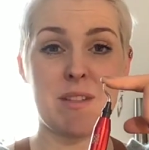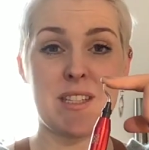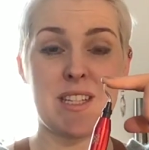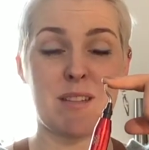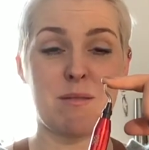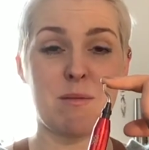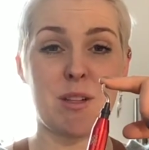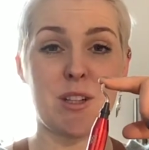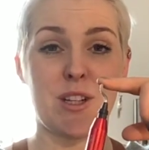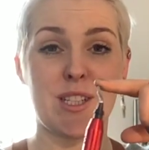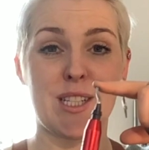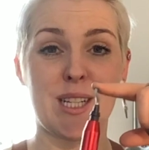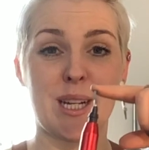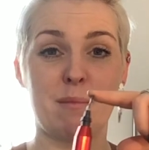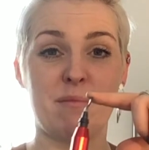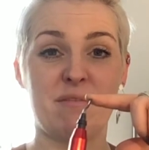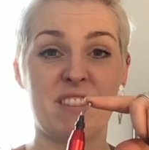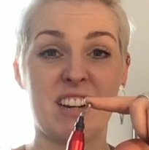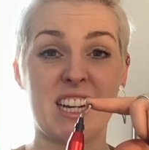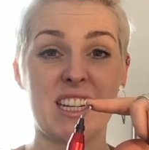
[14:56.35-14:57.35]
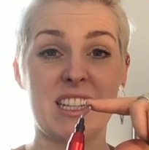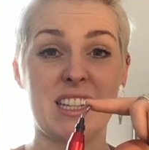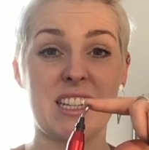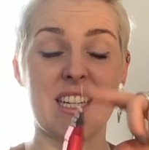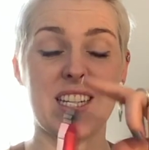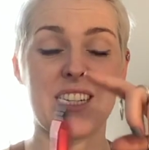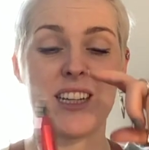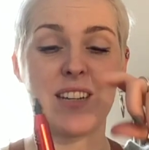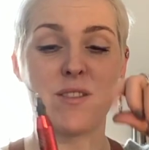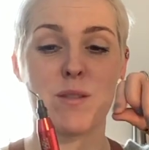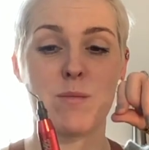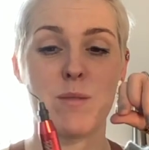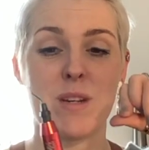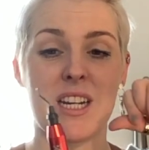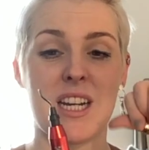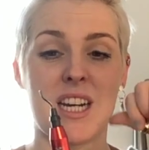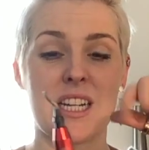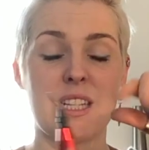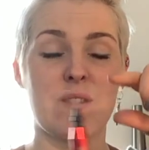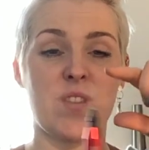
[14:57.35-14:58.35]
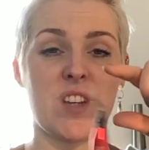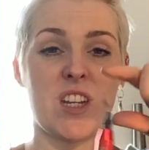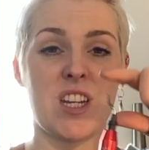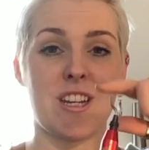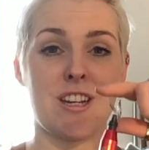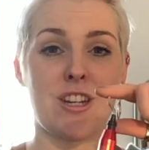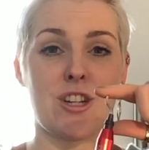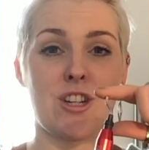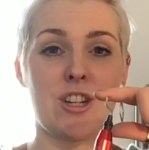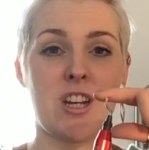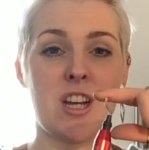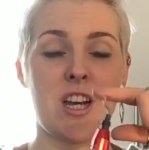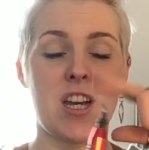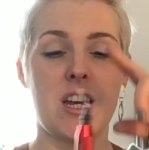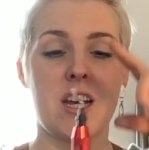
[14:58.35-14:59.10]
saves me a lot of time filing, gives me a nice finish.